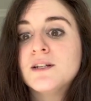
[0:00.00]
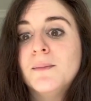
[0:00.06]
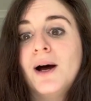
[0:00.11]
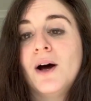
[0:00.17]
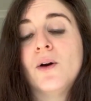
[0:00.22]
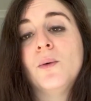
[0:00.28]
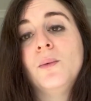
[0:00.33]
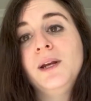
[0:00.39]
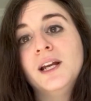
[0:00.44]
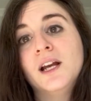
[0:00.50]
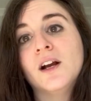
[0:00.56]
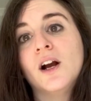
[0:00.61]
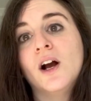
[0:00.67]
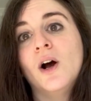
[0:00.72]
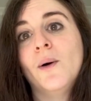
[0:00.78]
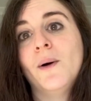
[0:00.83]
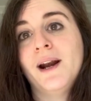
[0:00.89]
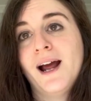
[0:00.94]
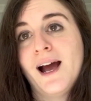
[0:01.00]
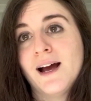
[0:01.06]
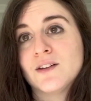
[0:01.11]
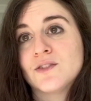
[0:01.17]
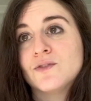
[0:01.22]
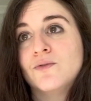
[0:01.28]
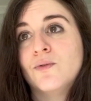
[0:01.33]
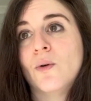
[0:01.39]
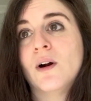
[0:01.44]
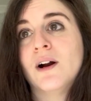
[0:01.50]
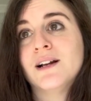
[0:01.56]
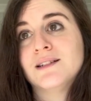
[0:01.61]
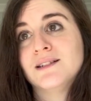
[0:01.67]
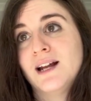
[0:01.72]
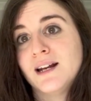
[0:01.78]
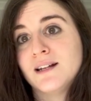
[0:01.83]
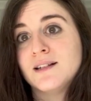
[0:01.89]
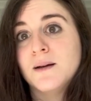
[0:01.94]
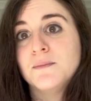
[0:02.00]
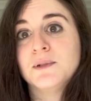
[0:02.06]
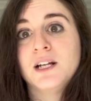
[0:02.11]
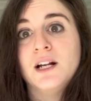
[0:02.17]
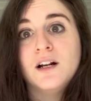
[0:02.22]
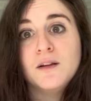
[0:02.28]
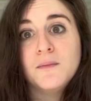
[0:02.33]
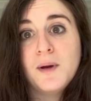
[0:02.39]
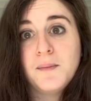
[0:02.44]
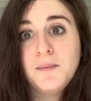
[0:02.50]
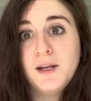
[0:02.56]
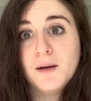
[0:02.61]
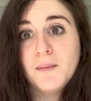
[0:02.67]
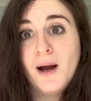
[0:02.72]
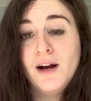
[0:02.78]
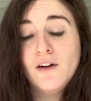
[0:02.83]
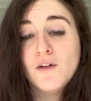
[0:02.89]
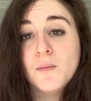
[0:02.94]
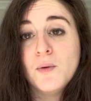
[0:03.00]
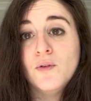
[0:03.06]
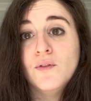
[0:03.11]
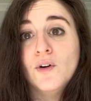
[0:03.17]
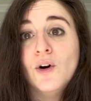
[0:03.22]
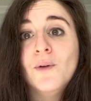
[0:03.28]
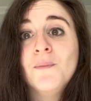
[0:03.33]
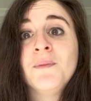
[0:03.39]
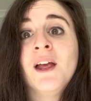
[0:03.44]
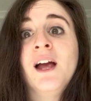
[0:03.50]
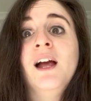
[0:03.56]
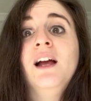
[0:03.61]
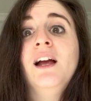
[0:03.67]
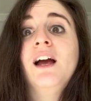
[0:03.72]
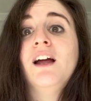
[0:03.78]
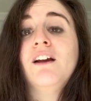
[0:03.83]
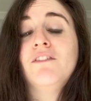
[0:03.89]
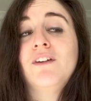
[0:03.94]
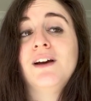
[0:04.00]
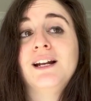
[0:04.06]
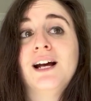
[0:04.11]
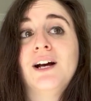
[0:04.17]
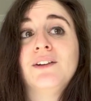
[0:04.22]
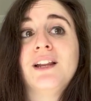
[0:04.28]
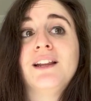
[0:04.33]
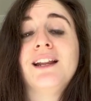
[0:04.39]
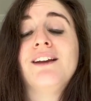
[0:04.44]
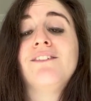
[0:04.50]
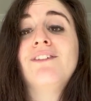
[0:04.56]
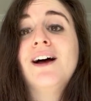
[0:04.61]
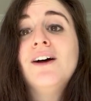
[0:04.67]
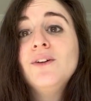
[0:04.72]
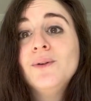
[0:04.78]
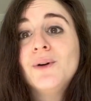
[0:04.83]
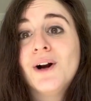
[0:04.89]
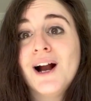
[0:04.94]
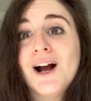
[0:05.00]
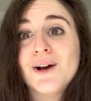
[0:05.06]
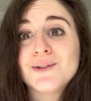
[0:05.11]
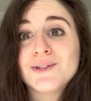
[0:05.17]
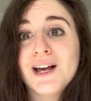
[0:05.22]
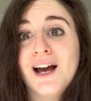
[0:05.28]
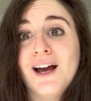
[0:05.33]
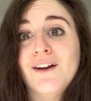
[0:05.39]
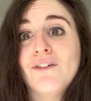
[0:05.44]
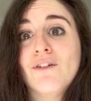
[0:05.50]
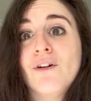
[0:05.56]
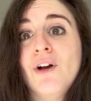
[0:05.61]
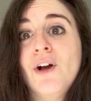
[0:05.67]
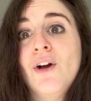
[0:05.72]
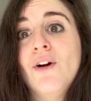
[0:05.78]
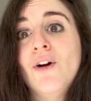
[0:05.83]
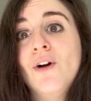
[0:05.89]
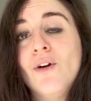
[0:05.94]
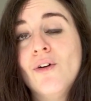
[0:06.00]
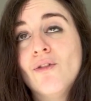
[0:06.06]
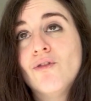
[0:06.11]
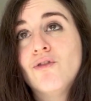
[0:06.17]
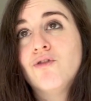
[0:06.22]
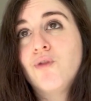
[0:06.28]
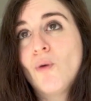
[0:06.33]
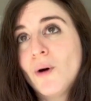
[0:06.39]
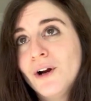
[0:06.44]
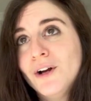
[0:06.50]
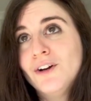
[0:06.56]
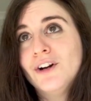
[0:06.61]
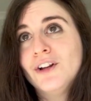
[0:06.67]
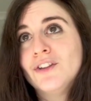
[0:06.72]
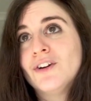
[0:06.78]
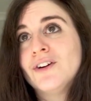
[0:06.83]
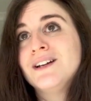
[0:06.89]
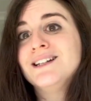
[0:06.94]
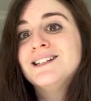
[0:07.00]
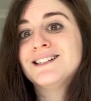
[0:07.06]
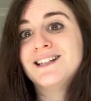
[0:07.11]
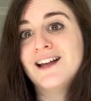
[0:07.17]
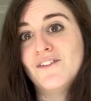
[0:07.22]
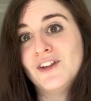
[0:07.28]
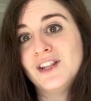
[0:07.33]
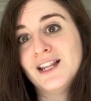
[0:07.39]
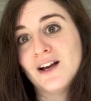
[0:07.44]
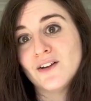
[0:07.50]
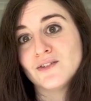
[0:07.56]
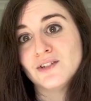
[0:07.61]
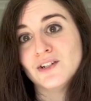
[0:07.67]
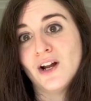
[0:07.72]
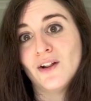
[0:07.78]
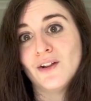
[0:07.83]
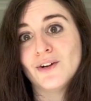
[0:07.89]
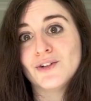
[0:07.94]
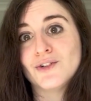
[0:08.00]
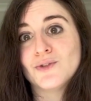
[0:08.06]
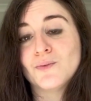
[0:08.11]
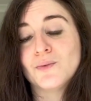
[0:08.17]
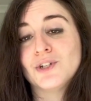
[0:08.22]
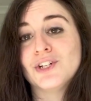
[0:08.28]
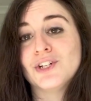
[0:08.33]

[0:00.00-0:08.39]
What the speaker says: about a week ago and asked for a status update on my PMI removal and found out that they valued our house at $437,000, which